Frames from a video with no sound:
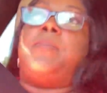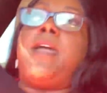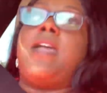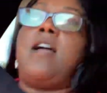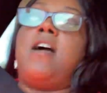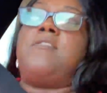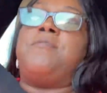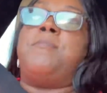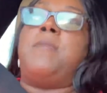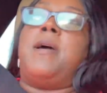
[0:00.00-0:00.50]
pay
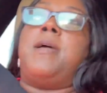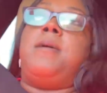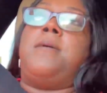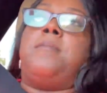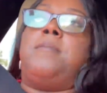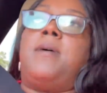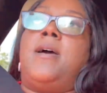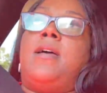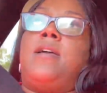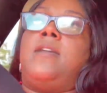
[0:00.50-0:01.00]
off my,
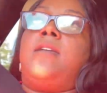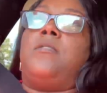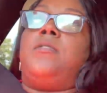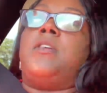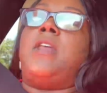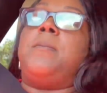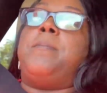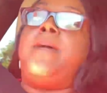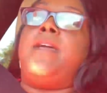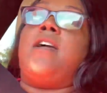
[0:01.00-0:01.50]
my,
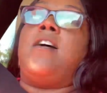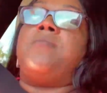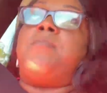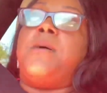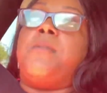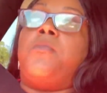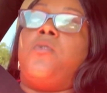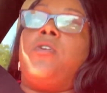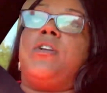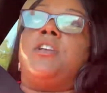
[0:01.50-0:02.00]
not pay off
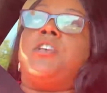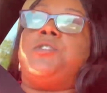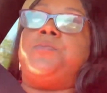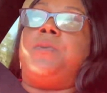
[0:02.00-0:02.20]
my mortgage,